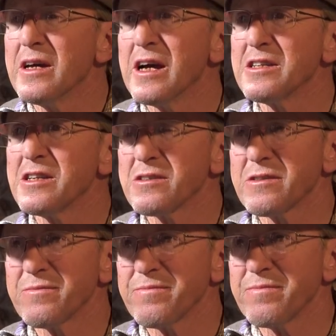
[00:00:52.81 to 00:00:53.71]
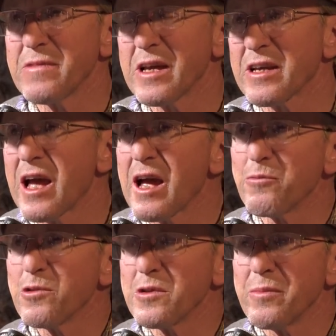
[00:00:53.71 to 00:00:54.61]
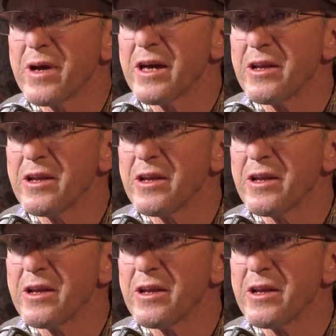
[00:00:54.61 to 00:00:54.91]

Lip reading: I just, I'm really bad